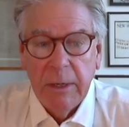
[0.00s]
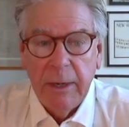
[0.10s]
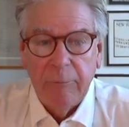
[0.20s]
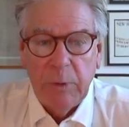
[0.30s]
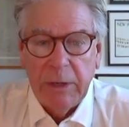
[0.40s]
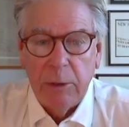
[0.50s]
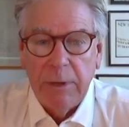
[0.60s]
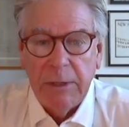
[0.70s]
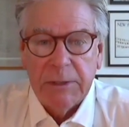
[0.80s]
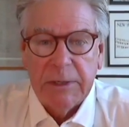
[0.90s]
Everybody
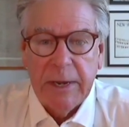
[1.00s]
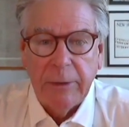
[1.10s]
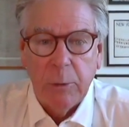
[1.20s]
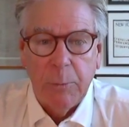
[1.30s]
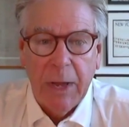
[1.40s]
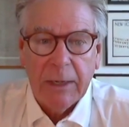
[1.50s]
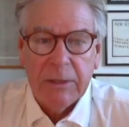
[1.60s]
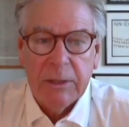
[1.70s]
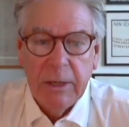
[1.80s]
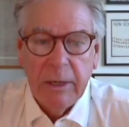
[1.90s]
agreed to stay in their
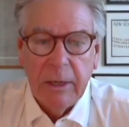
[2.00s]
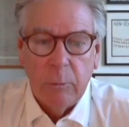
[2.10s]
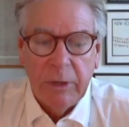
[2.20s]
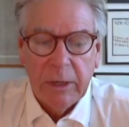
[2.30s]
box, and we